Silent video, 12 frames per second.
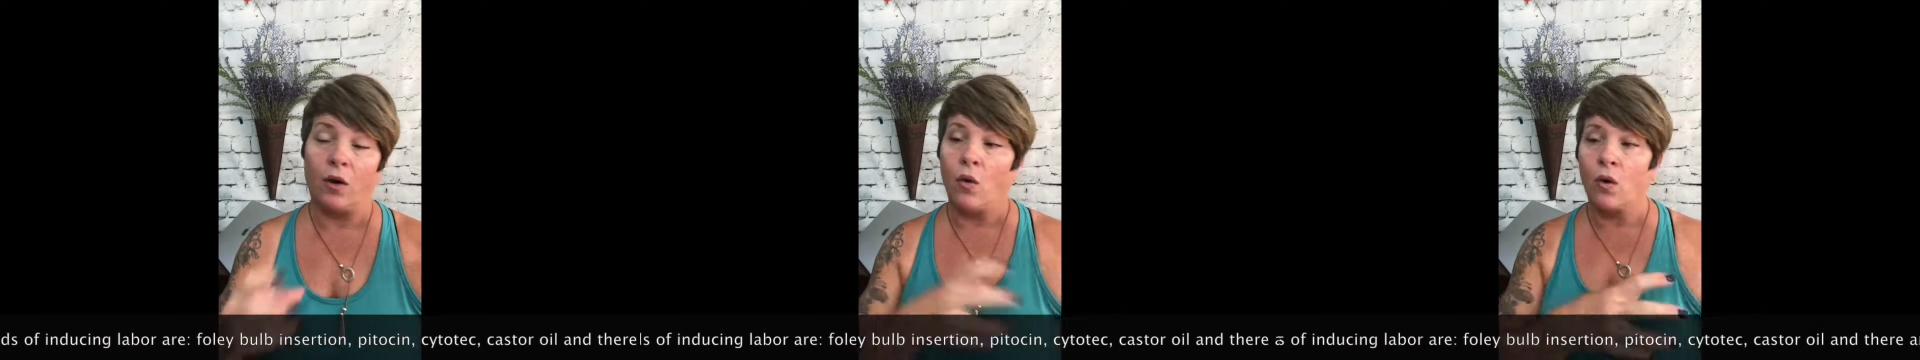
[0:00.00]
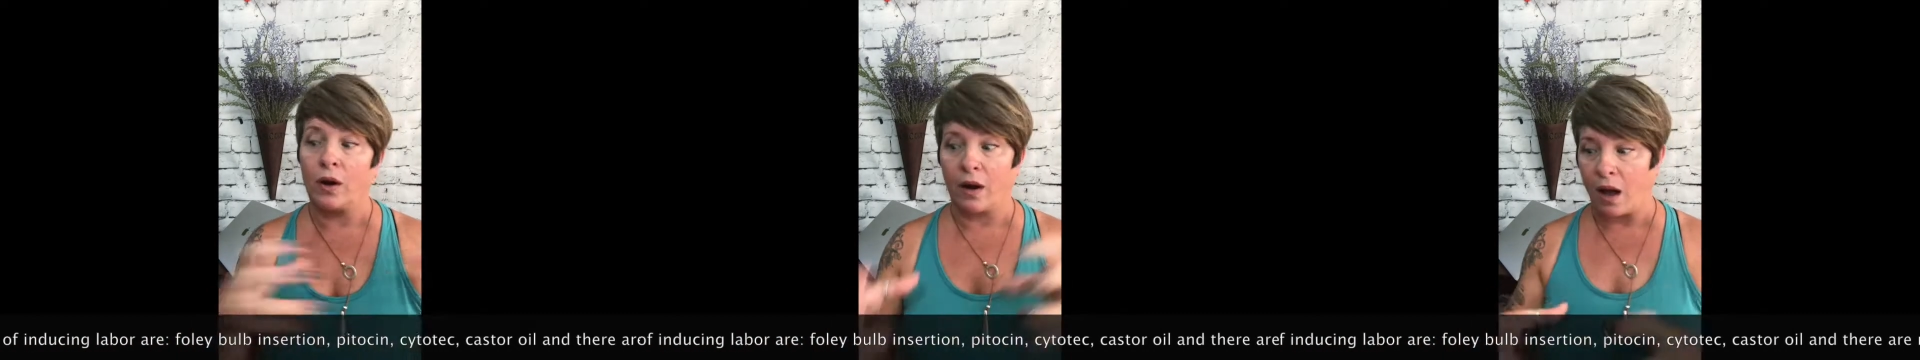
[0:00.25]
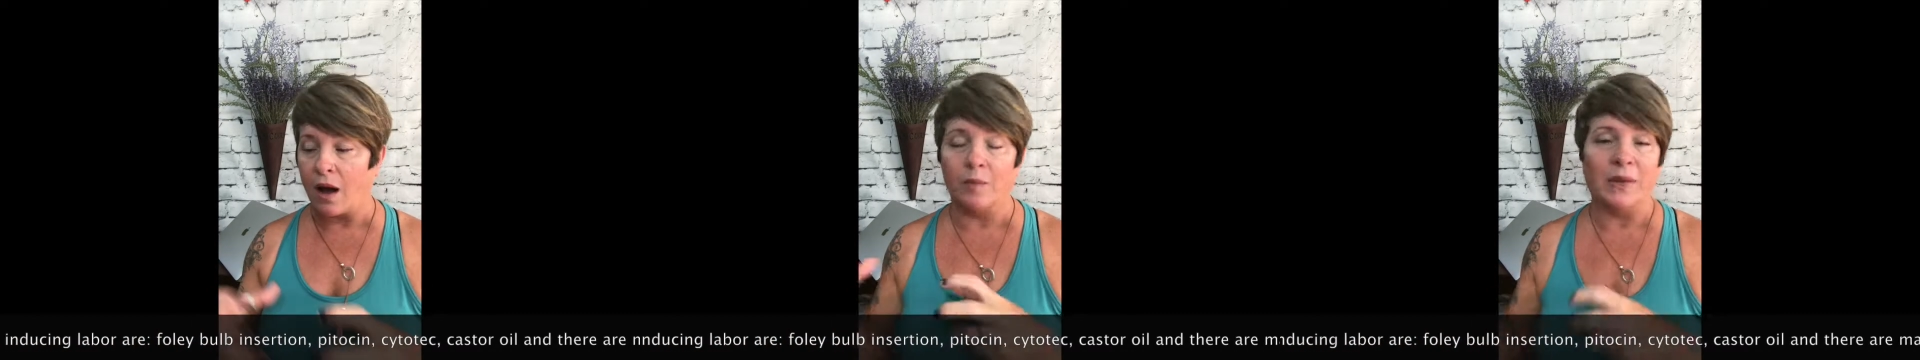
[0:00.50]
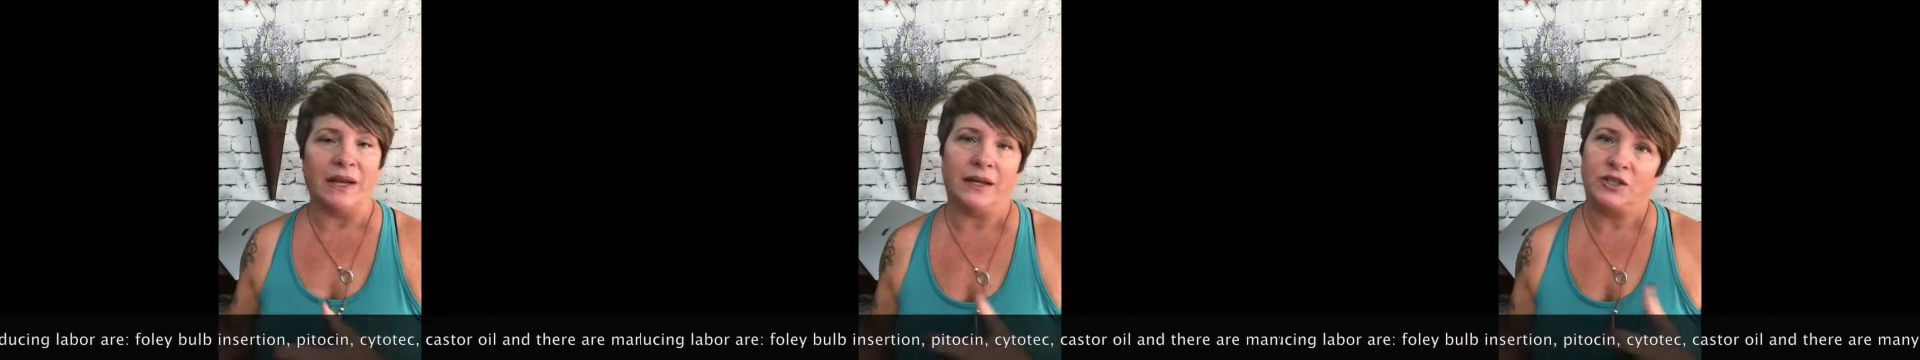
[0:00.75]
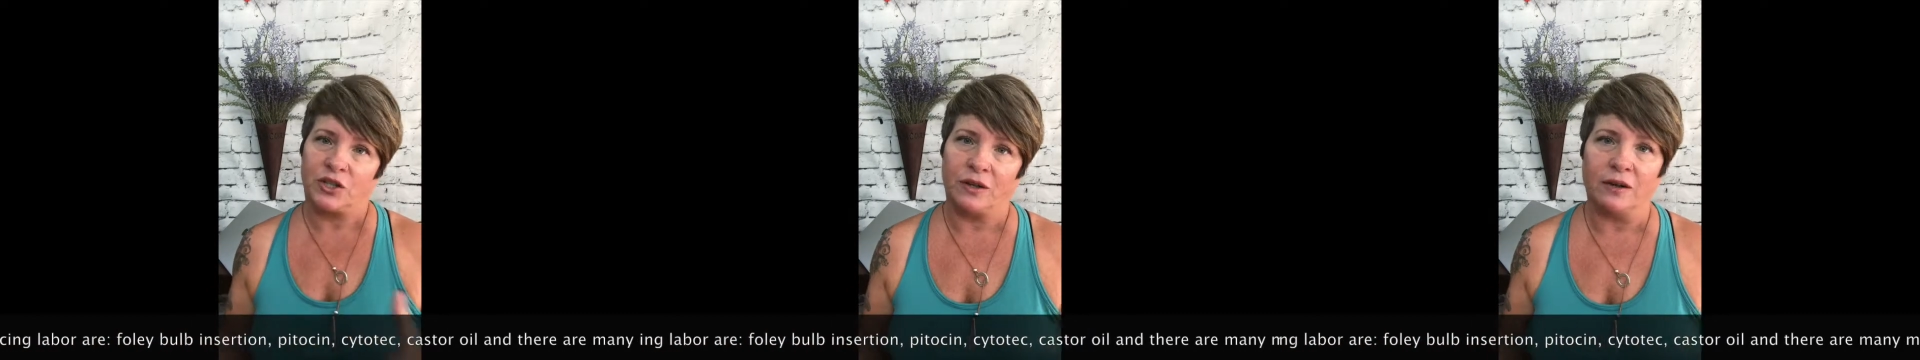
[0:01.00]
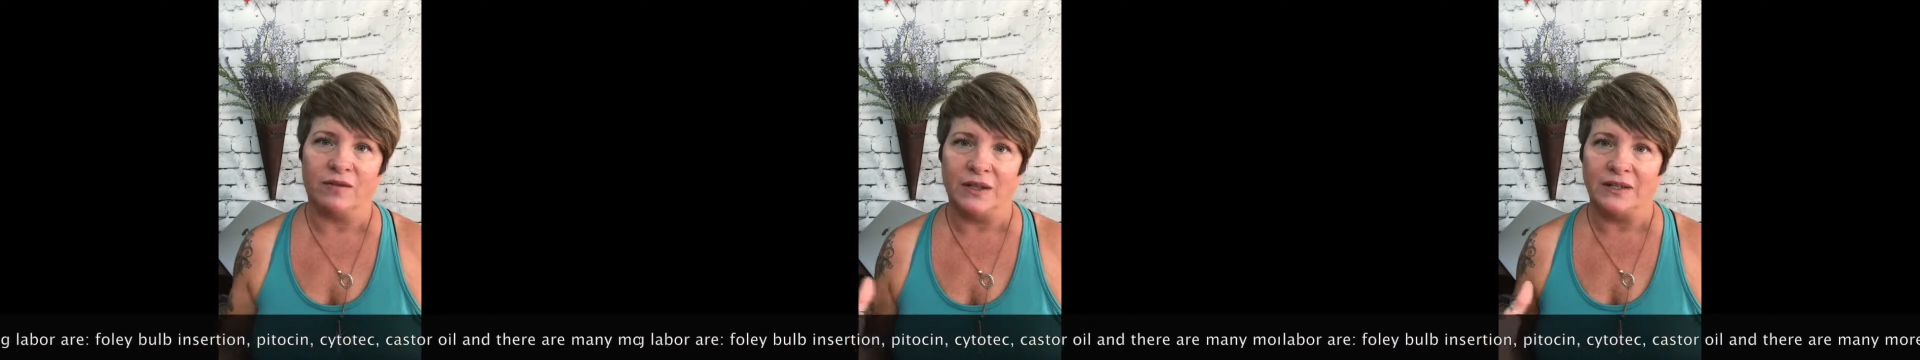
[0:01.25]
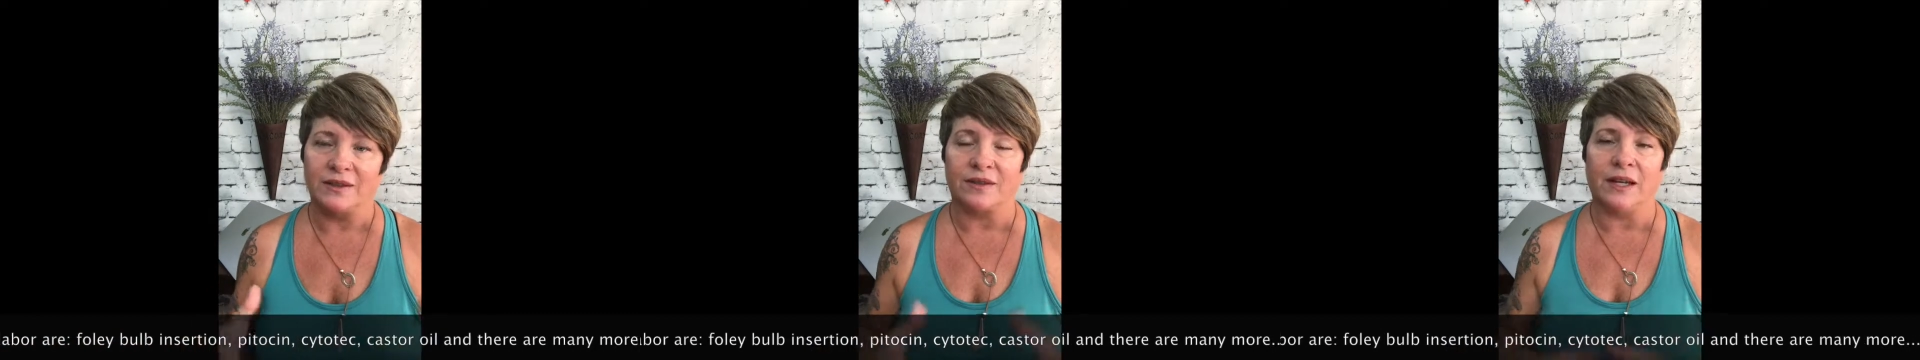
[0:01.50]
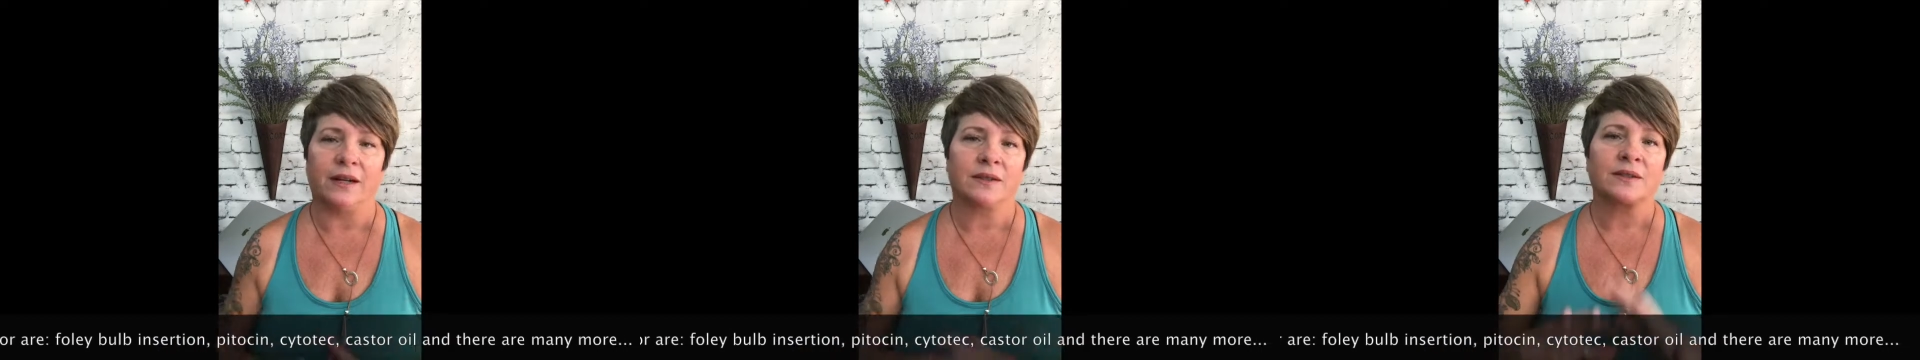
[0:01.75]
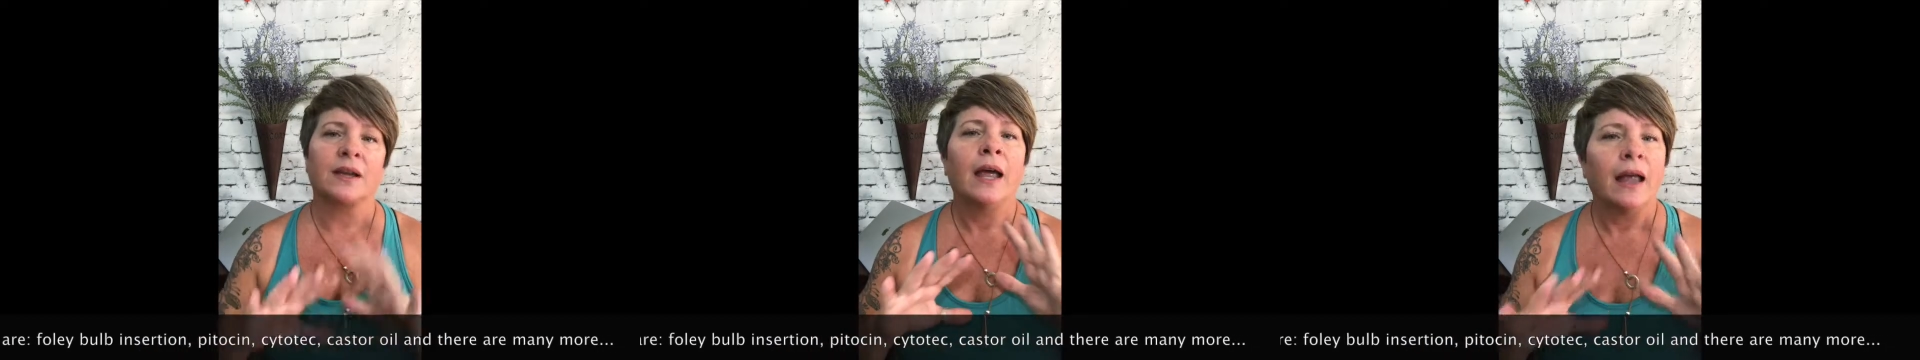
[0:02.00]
or a combination of these things.